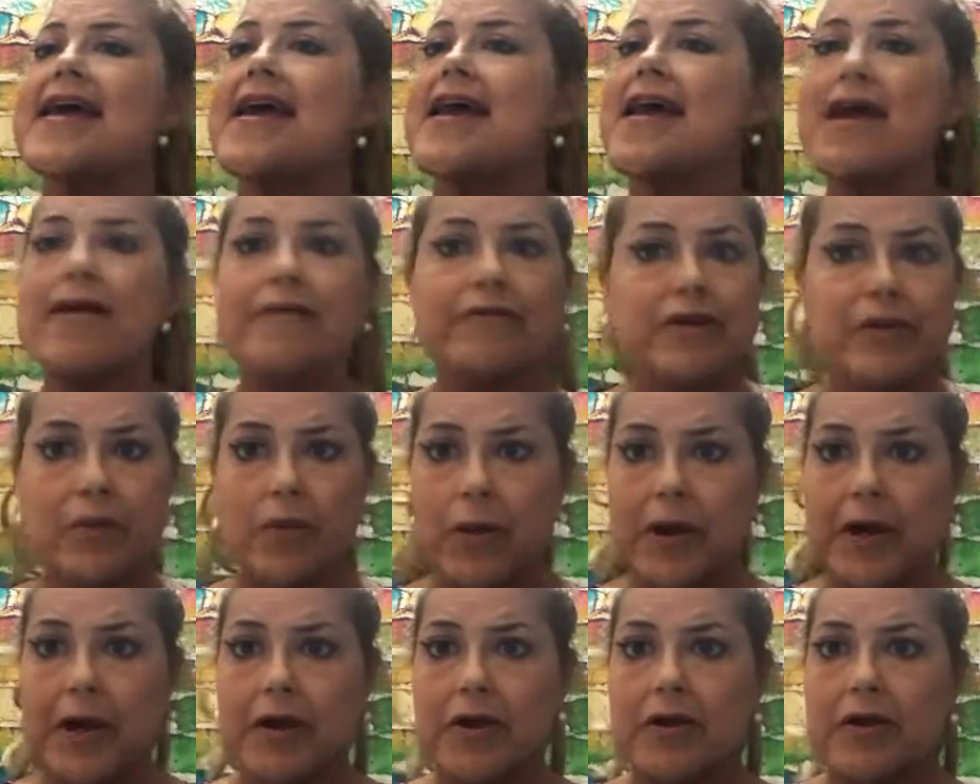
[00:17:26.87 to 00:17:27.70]

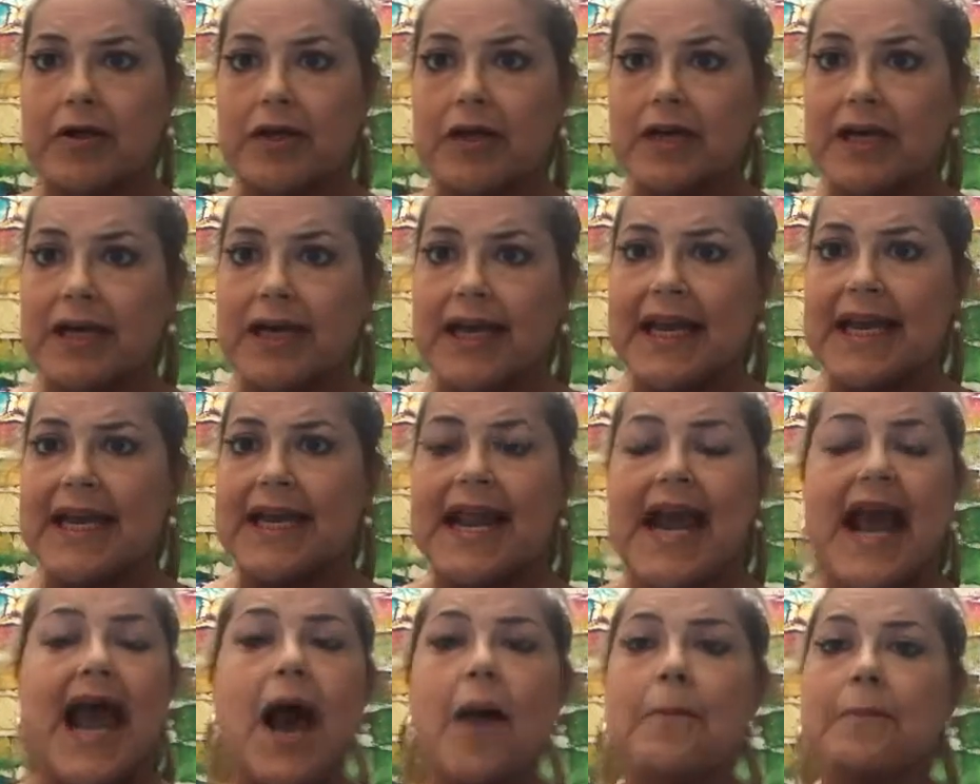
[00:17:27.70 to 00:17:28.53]
everywhere. It
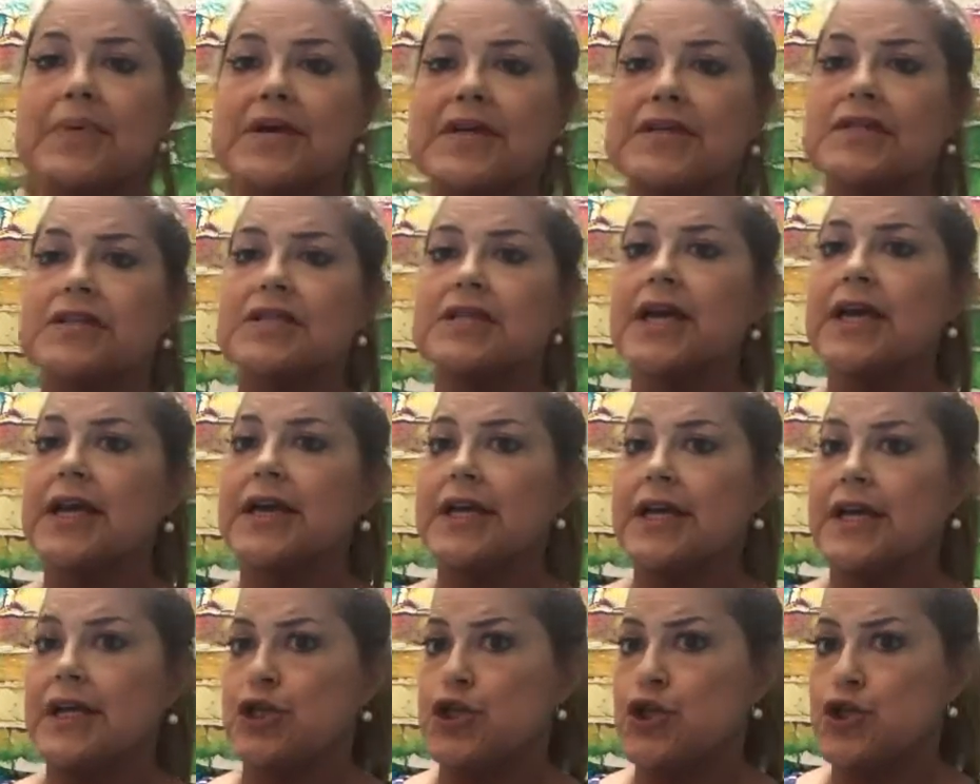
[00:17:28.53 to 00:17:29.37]
happens
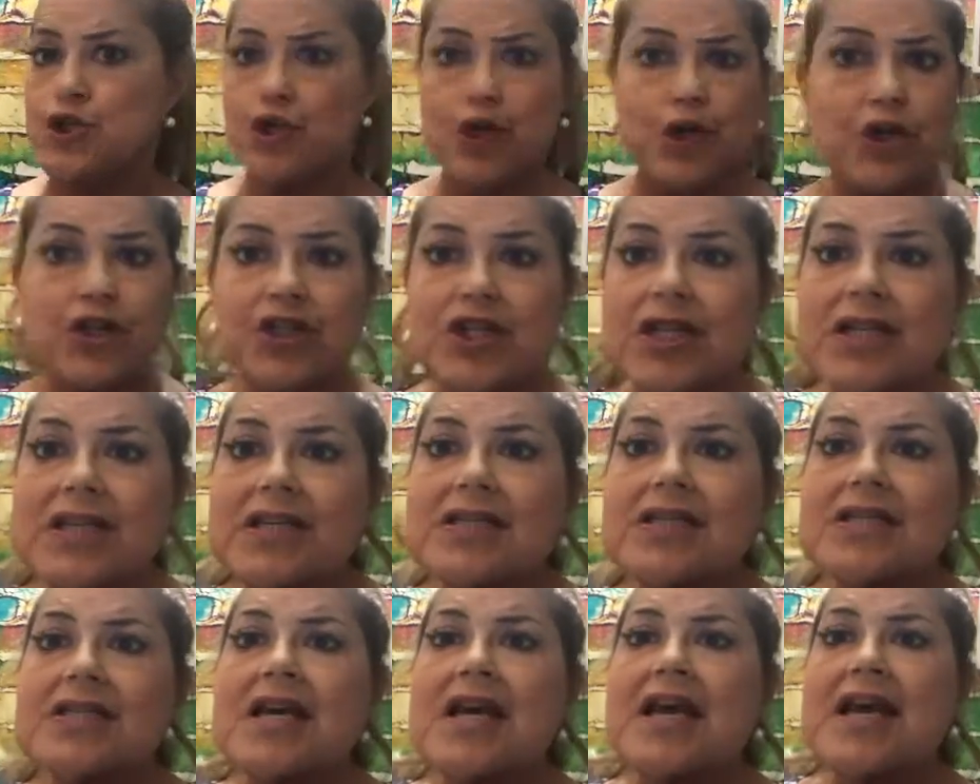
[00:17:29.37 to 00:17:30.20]
in
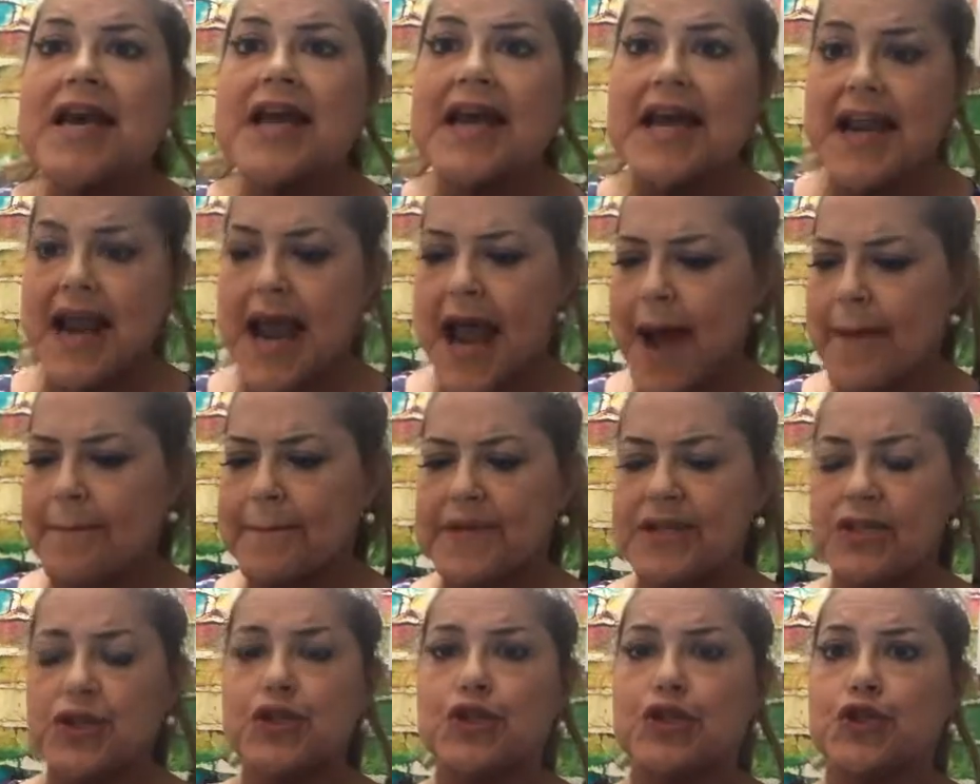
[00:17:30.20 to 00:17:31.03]
churches. It
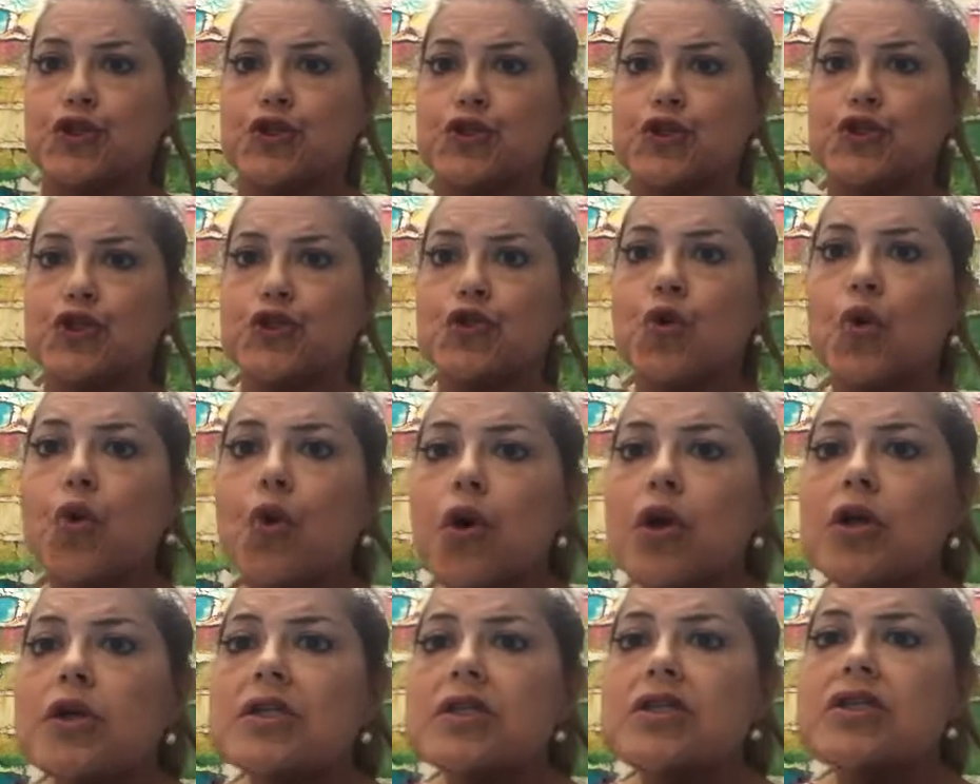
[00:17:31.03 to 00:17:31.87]
happens in
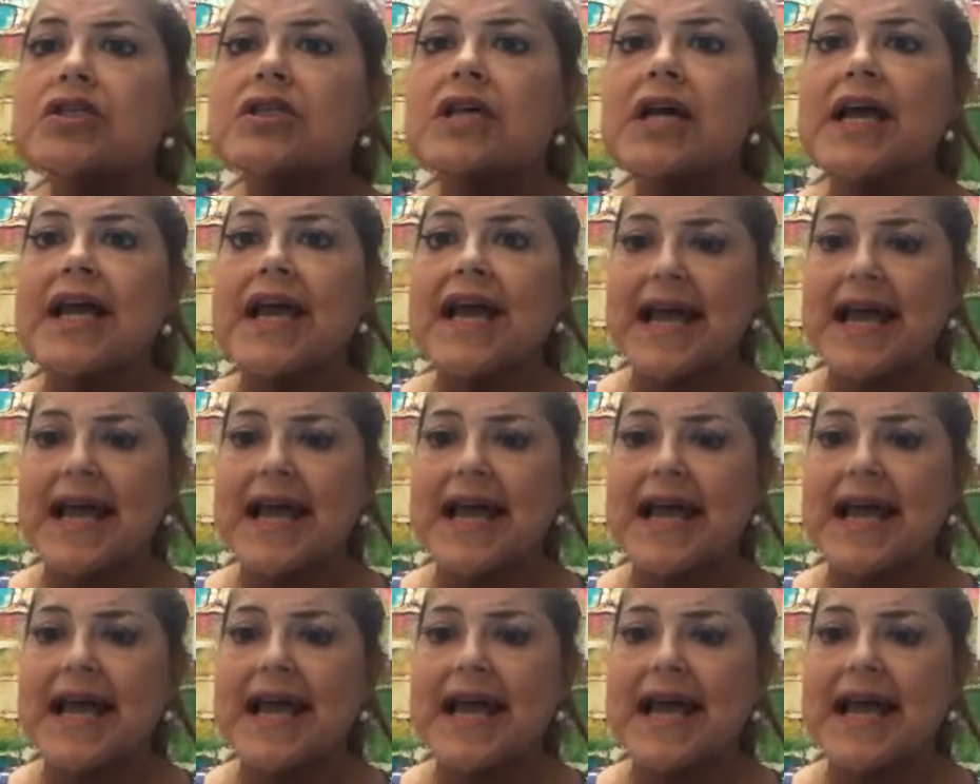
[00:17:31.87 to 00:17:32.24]
schools.